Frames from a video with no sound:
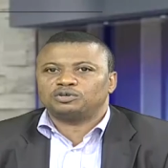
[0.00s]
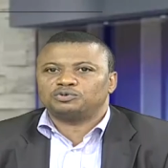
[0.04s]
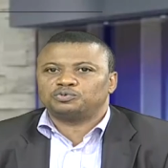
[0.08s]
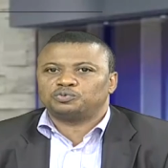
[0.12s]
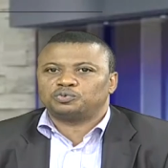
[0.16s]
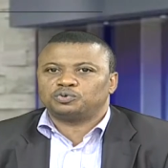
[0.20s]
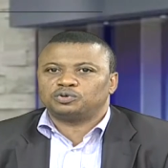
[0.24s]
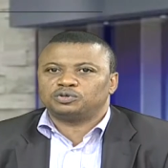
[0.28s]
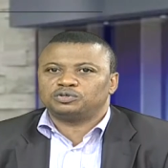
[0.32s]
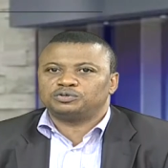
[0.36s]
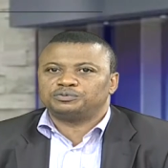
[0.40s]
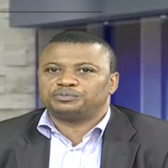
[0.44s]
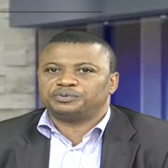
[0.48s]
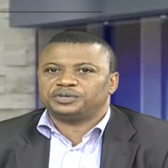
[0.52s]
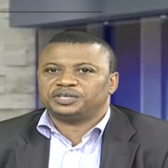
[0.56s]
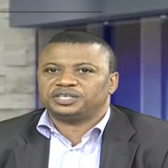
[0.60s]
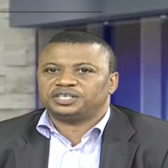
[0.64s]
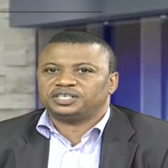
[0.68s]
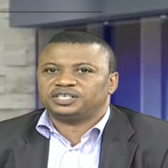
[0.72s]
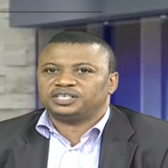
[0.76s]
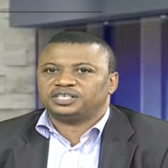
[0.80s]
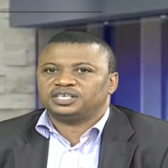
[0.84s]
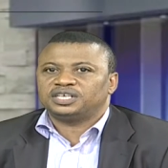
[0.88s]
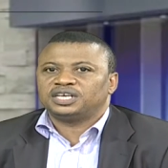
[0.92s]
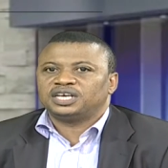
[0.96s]
would
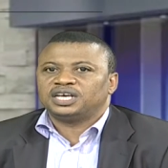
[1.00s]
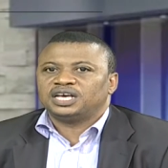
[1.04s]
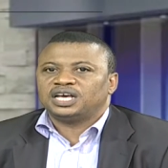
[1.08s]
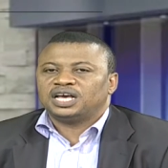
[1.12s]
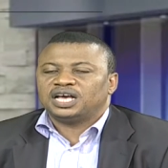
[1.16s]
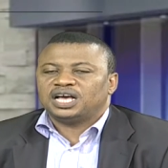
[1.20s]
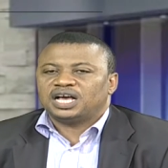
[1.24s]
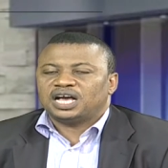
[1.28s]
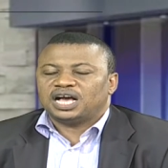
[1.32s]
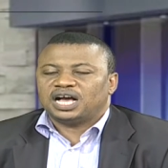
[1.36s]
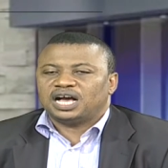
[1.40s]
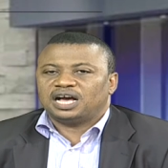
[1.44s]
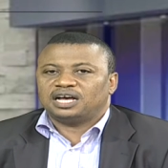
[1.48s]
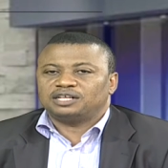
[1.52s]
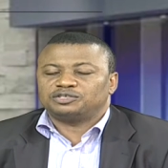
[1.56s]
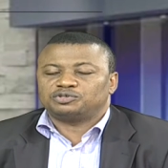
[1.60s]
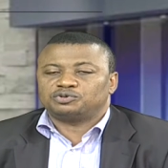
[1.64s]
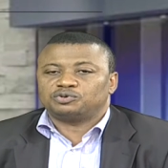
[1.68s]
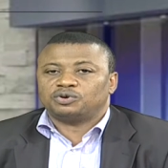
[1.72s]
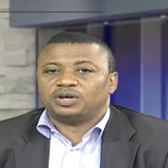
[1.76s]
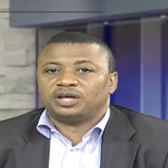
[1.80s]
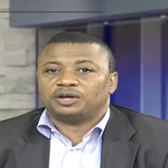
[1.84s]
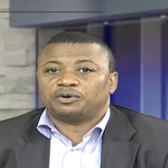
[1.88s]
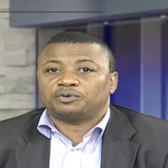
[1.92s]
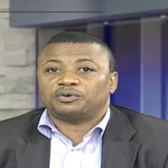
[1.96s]
be uh,
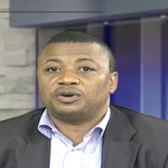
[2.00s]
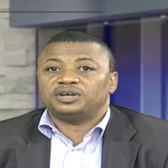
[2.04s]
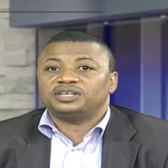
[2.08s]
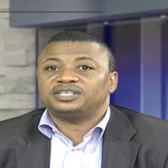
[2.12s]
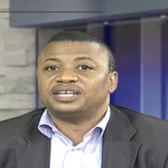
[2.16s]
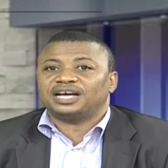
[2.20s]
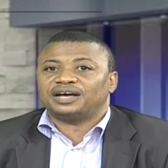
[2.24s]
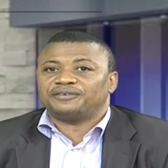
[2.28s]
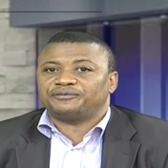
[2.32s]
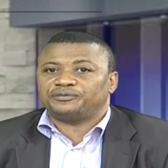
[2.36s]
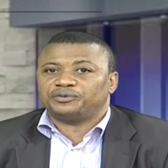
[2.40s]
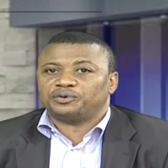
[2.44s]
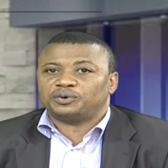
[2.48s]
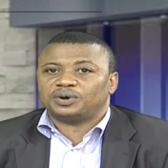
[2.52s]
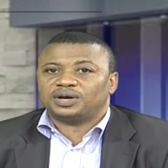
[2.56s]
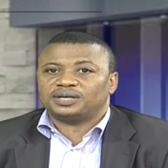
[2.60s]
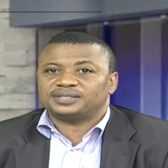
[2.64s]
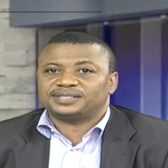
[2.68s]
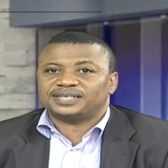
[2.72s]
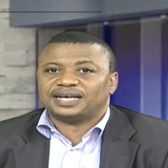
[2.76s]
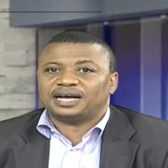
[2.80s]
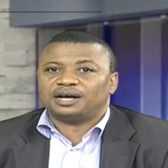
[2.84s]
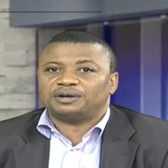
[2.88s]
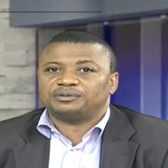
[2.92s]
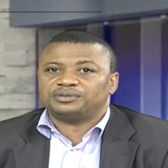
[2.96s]
to encourage our viewers
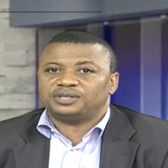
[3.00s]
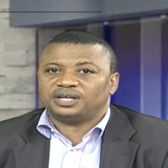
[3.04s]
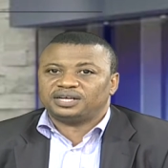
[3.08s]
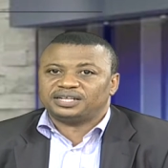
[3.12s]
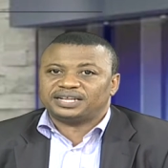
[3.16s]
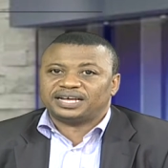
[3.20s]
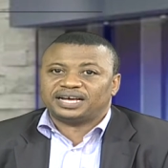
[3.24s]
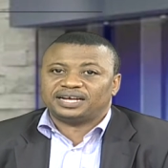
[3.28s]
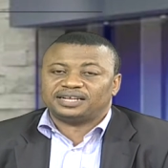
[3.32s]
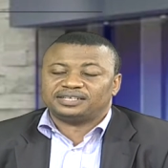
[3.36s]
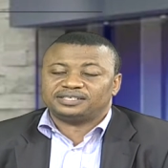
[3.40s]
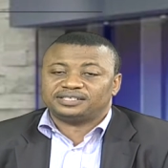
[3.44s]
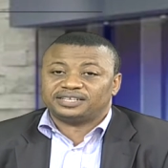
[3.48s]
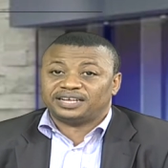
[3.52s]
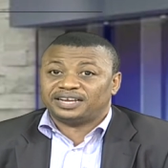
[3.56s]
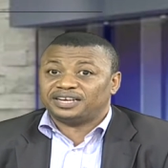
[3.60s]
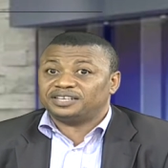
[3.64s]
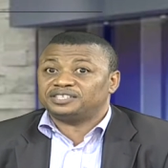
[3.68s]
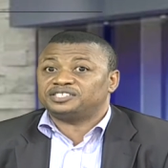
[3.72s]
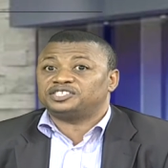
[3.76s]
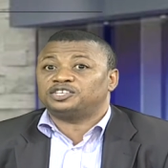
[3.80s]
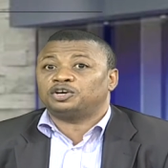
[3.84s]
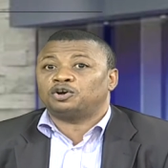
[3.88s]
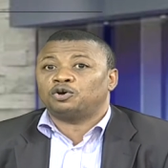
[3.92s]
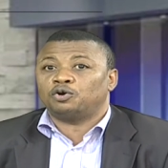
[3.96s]
out there that there
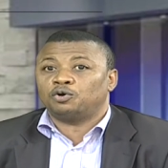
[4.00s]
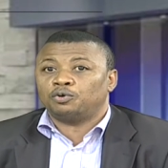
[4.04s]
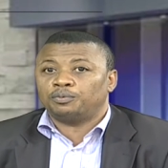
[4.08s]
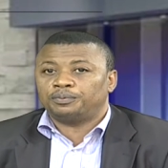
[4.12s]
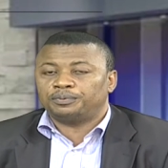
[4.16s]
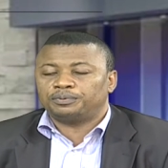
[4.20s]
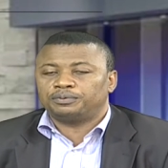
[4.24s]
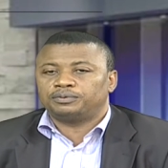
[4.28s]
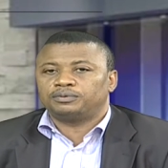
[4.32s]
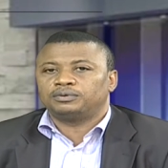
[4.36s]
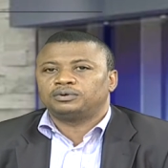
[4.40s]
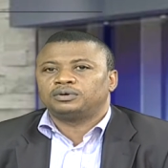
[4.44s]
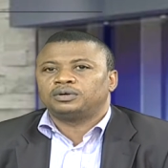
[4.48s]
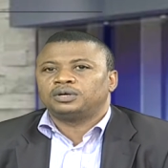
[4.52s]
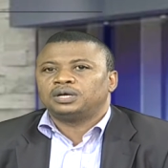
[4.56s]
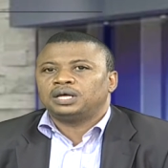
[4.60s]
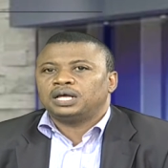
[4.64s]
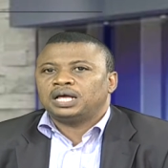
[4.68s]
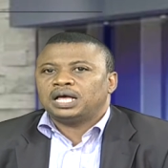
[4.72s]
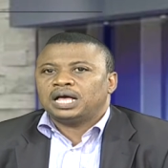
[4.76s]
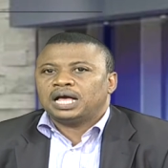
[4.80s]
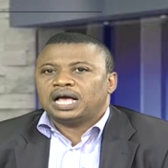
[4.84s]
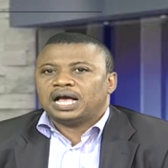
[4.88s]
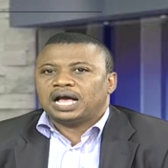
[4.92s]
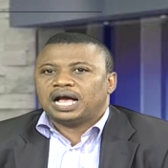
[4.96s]
is hope.
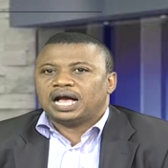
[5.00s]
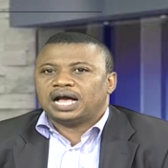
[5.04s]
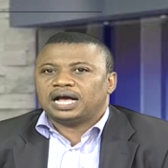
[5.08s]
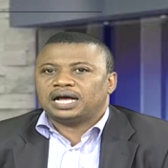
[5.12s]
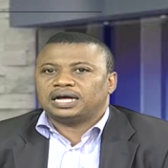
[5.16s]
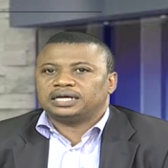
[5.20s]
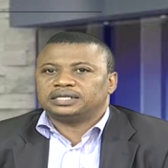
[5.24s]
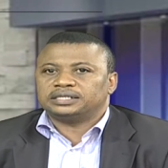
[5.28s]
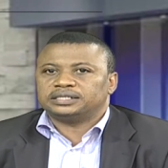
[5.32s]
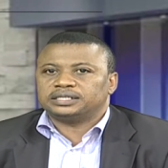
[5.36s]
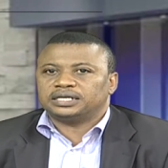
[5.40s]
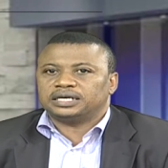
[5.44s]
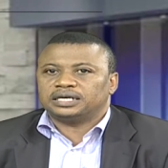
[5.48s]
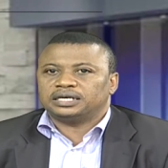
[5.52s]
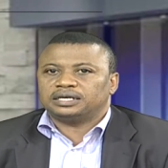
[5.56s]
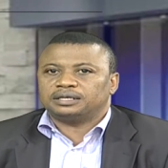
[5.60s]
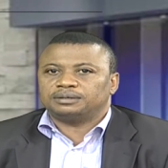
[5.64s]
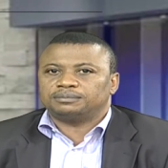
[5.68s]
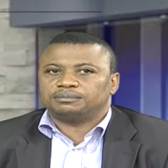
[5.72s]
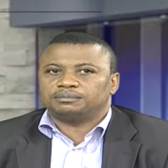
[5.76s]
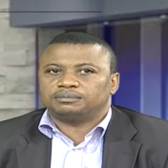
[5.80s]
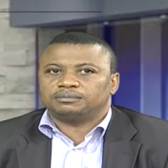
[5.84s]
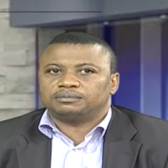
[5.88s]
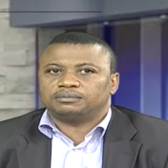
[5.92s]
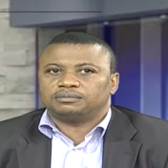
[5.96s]
And
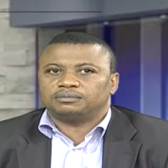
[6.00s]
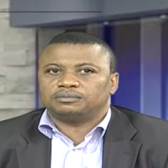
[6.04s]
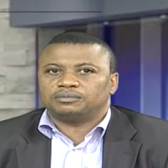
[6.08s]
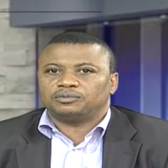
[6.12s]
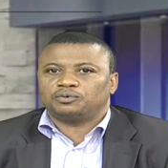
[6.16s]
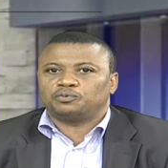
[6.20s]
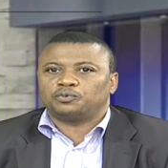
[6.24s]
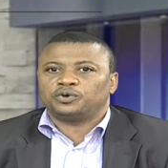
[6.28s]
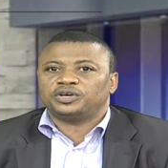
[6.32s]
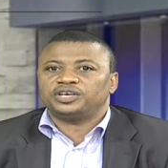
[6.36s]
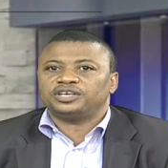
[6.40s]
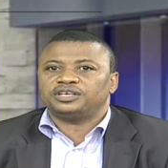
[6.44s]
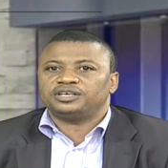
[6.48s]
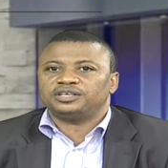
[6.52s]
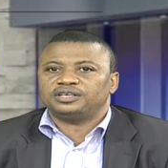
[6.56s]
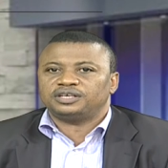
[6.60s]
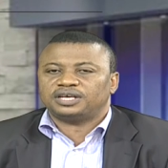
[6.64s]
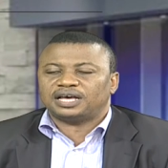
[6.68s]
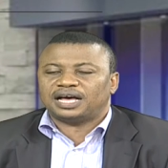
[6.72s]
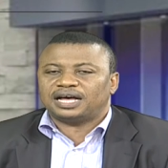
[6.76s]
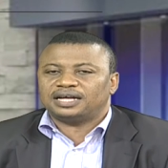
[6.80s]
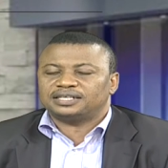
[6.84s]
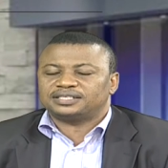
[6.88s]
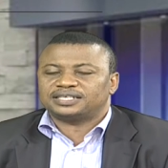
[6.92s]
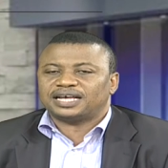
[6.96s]
um, we
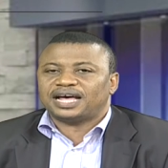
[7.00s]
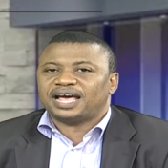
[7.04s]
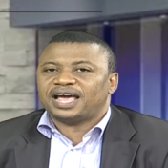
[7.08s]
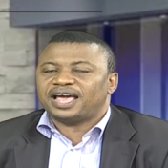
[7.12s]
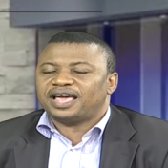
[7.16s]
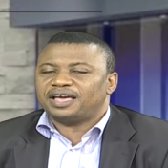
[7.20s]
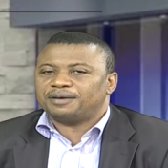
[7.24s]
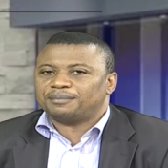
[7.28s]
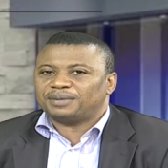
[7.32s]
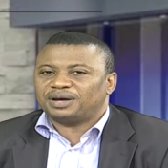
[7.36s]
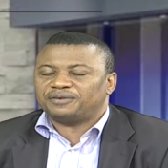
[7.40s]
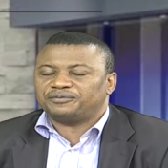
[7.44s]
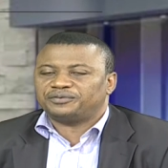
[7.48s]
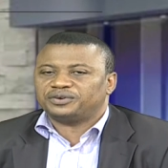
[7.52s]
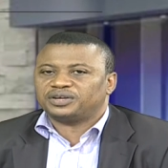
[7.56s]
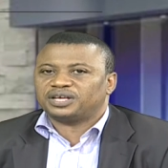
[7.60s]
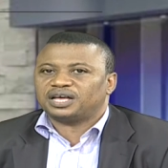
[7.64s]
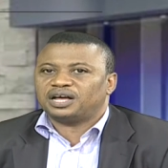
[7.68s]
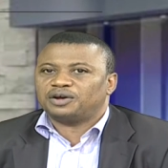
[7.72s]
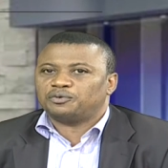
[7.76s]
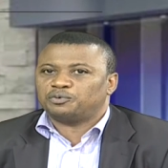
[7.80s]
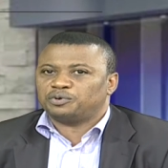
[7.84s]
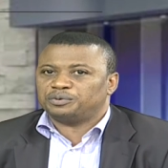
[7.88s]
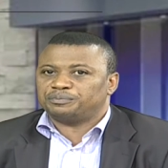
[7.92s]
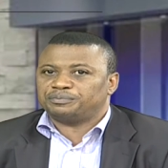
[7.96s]
at IIM
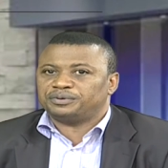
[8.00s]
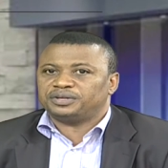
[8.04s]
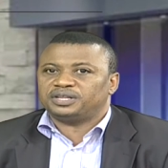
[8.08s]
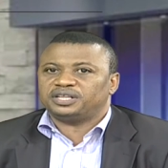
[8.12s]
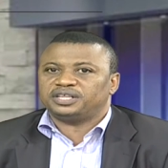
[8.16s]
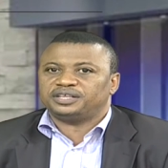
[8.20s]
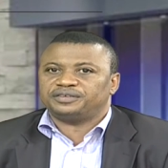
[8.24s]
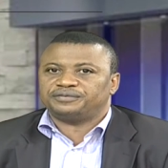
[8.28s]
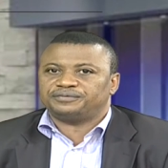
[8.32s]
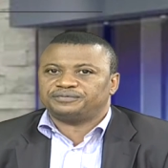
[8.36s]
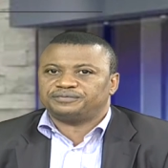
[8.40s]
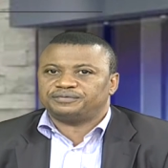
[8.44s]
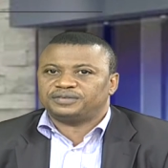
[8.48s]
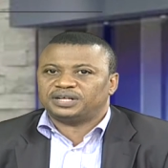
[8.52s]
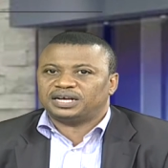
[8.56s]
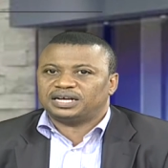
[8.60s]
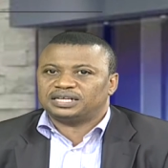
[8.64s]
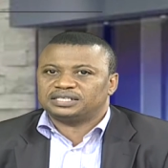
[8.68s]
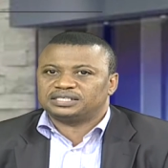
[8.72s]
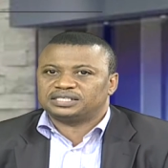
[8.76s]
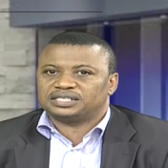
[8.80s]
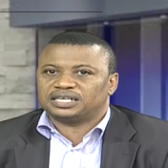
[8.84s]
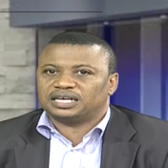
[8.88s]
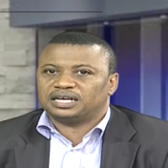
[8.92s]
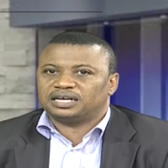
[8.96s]
Africa, we believe
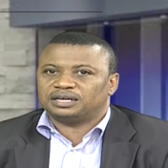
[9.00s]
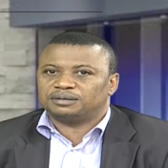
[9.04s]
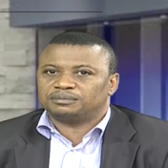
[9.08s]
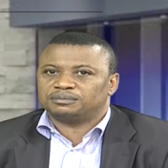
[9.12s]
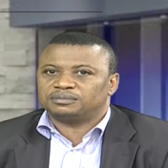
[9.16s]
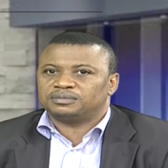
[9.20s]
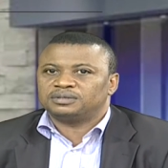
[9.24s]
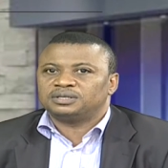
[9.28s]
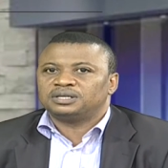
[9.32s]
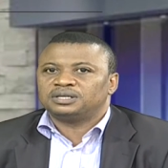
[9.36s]
that um,